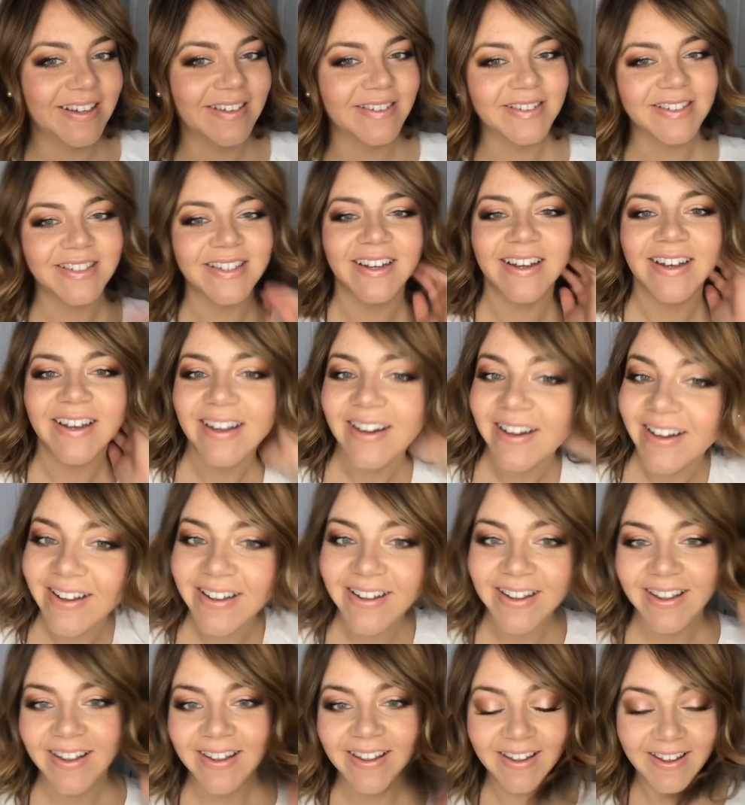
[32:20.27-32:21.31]
outside.
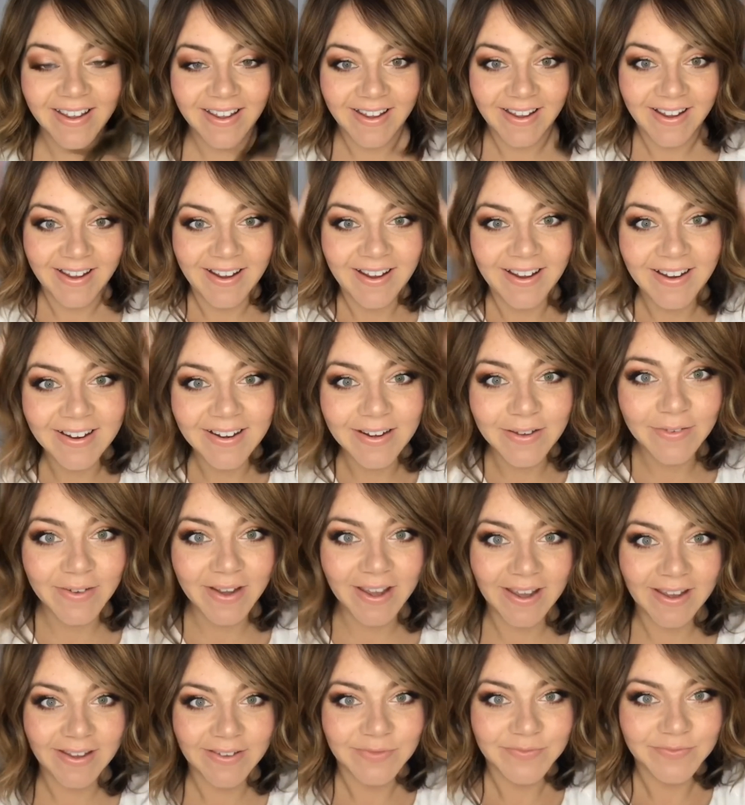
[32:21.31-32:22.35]

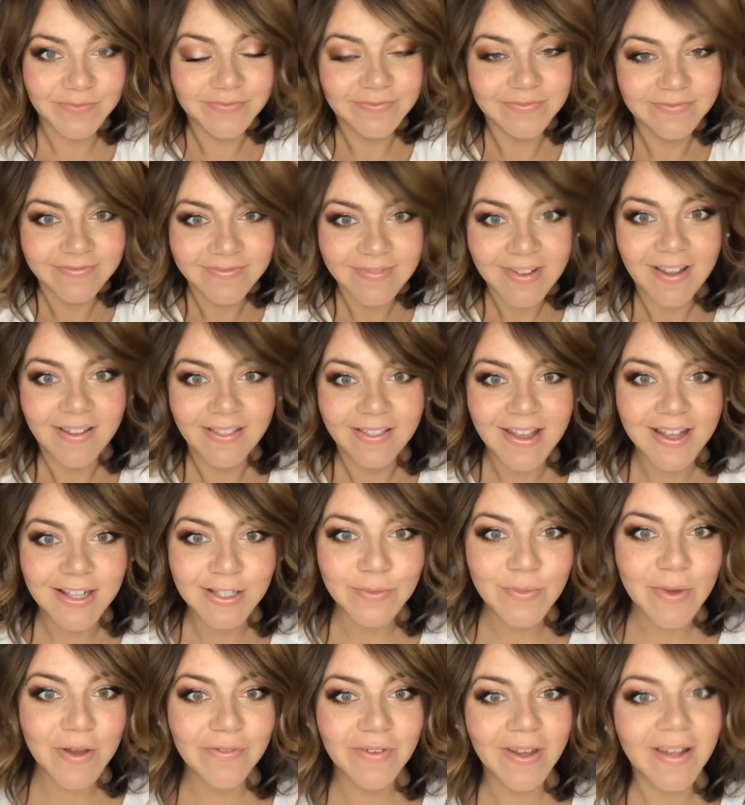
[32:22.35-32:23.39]
Anyway,
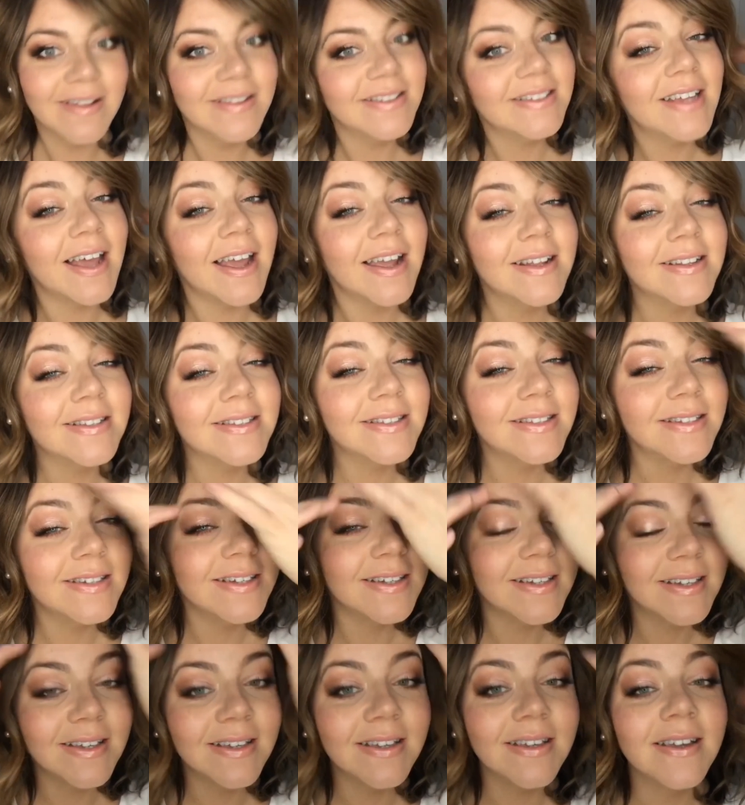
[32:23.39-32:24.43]
that's my Valentine's
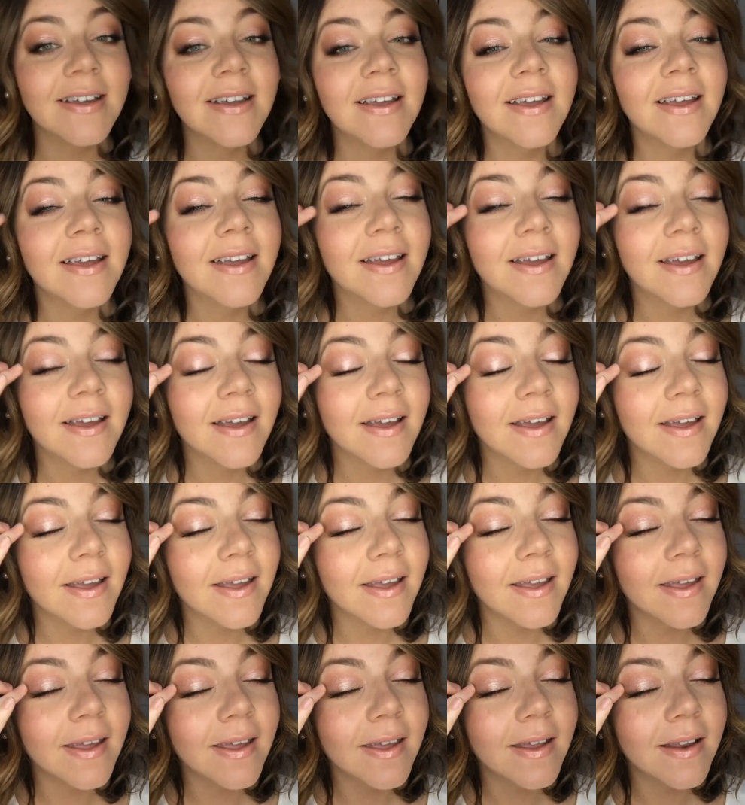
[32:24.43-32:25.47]
look.
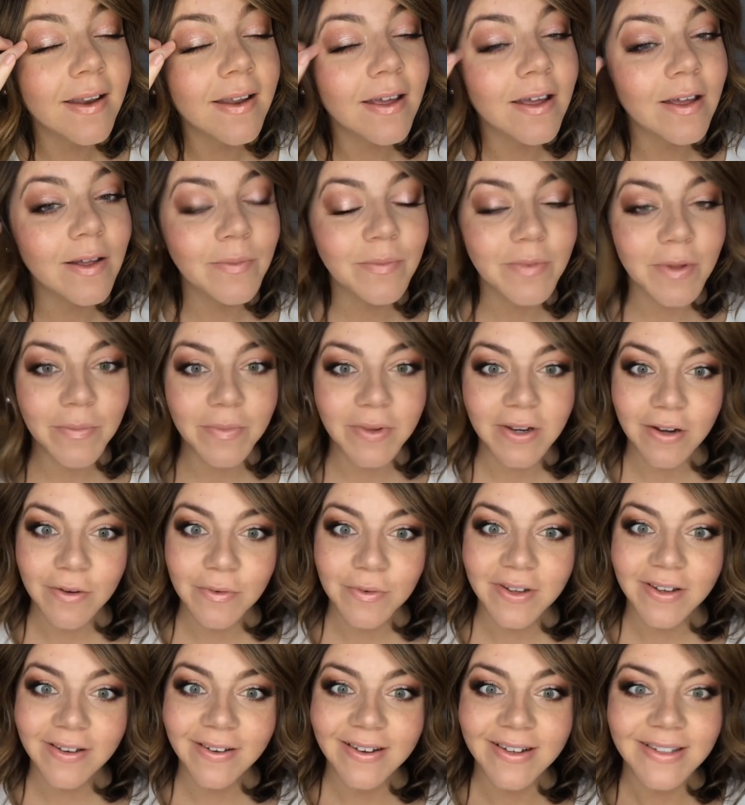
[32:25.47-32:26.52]
And let me know
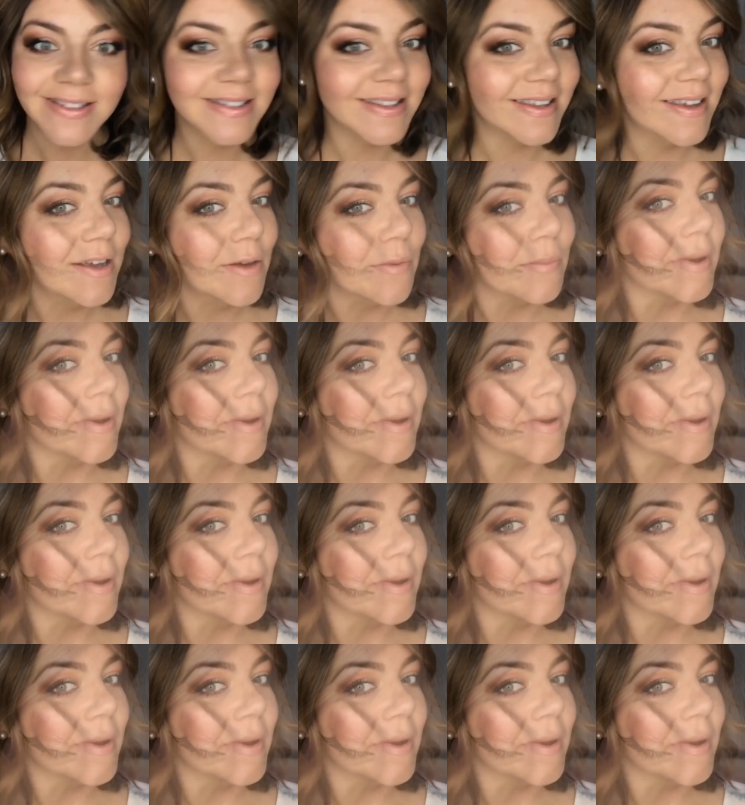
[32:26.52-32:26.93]
what you guys think